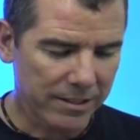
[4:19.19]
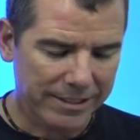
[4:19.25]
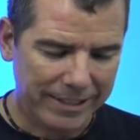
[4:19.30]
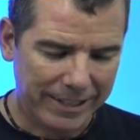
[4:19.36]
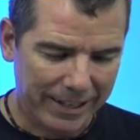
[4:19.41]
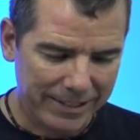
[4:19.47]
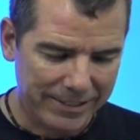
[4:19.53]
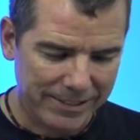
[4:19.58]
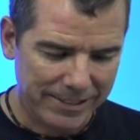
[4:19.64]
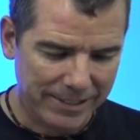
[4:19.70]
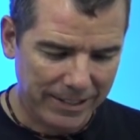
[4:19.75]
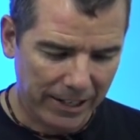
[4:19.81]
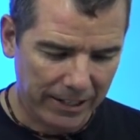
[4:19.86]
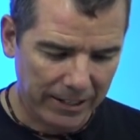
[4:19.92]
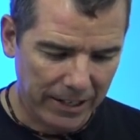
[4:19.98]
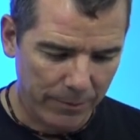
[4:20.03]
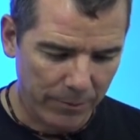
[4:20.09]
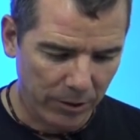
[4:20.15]
The constant
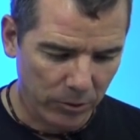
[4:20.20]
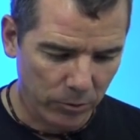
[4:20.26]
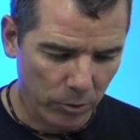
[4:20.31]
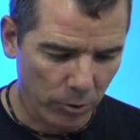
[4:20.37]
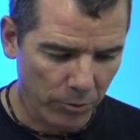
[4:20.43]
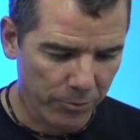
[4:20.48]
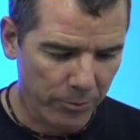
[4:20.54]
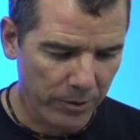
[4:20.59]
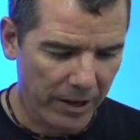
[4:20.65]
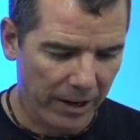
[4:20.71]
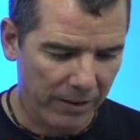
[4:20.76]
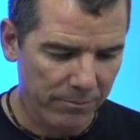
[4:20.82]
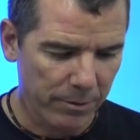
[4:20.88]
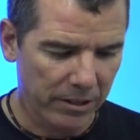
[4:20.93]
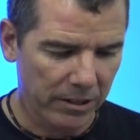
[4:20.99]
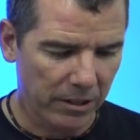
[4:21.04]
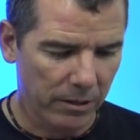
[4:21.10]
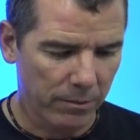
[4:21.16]
economic growth we have
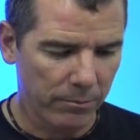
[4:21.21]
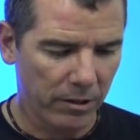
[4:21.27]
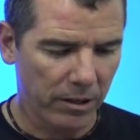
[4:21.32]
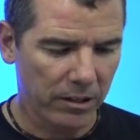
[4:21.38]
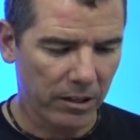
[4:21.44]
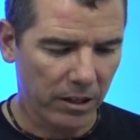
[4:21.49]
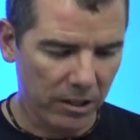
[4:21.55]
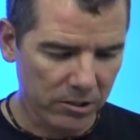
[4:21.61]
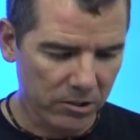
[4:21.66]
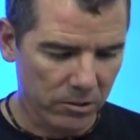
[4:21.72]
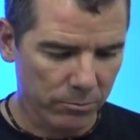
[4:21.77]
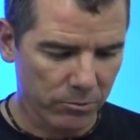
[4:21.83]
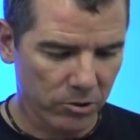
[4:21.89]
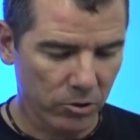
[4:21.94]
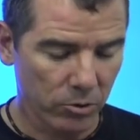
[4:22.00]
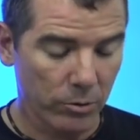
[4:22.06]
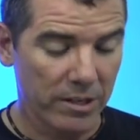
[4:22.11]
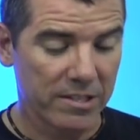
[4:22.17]
become accustomed
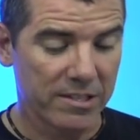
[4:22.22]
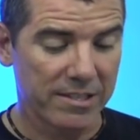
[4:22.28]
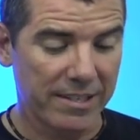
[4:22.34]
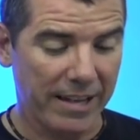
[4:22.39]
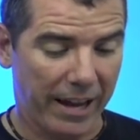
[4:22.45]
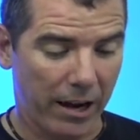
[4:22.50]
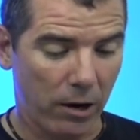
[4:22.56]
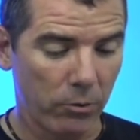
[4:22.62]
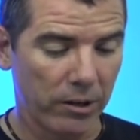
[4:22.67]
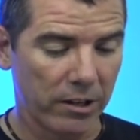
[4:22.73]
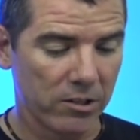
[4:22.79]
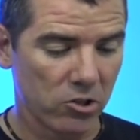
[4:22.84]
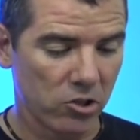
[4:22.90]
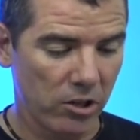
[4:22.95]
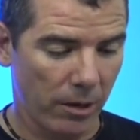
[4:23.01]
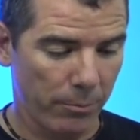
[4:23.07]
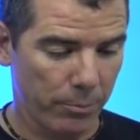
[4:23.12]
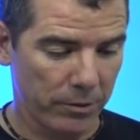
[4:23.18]
to is now in
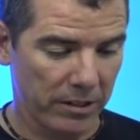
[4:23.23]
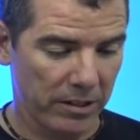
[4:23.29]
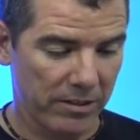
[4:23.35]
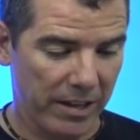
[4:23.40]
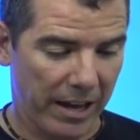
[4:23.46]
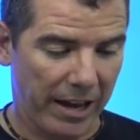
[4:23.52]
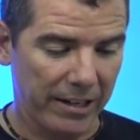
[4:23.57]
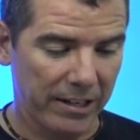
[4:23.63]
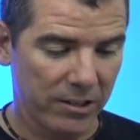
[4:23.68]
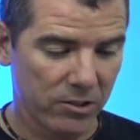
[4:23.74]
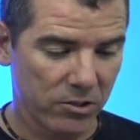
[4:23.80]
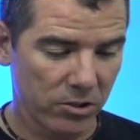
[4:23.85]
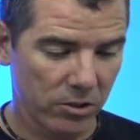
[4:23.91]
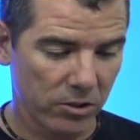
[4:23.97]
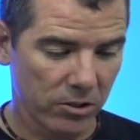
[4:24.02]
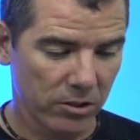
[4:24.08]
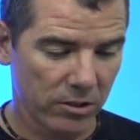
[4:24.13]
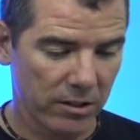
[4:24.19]
jeopardy. That, in
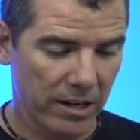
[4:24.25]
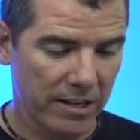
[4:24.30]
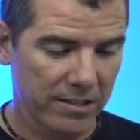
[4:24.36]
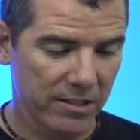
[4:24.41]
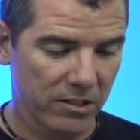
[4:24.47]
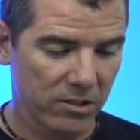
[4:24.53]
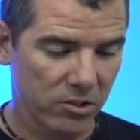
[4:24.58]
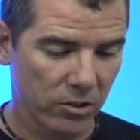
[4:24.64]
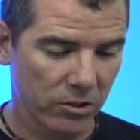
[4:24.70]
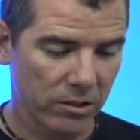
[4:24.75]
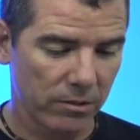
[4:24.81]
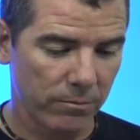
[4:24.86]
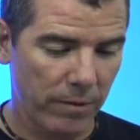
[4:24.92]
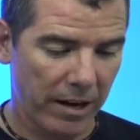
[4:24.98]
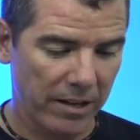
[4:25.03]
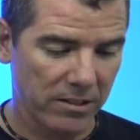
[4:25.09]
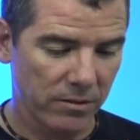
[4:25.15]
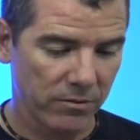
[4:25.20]
turn, has exerted
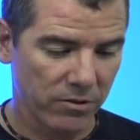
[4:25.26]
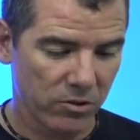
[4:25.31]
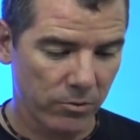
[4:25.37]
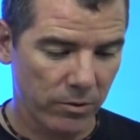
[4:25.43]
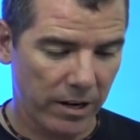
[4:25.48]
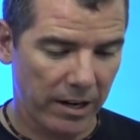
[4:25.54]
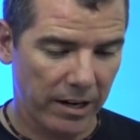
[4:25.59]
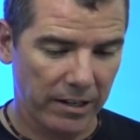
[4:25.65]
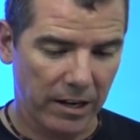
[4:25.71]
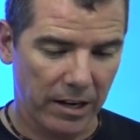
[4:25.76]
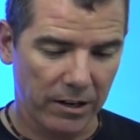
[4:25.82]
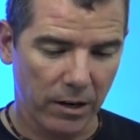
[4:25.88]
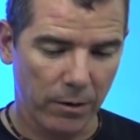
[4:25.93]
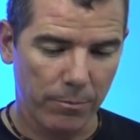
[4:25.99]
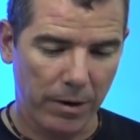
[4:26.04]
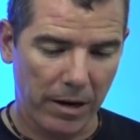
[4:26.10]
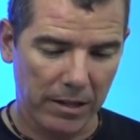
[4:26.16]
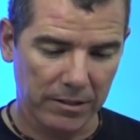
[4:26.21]
massive strain on
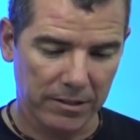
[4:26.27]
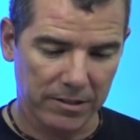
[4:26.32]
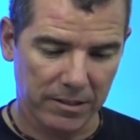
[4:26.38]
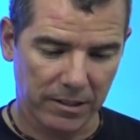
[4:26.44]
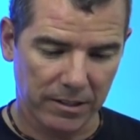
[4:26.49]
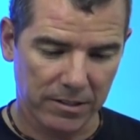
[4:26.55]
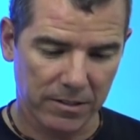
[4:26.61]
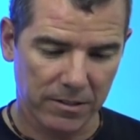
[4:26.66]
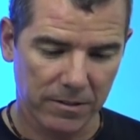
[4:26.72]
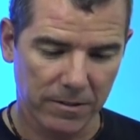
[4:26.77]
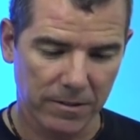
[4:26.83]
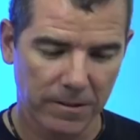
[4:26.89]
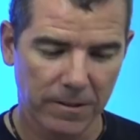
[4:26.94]
our politics.